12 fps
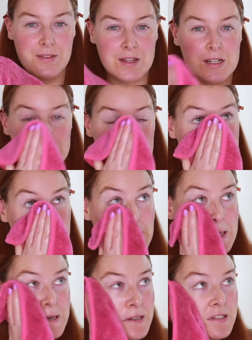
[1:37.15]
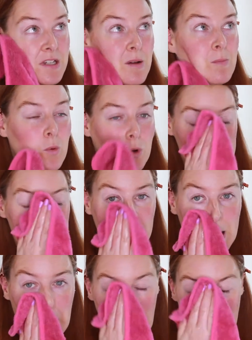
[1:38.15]
And then I just take a damp
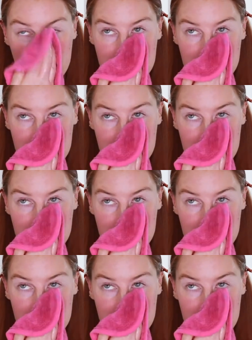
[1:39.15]
washcloth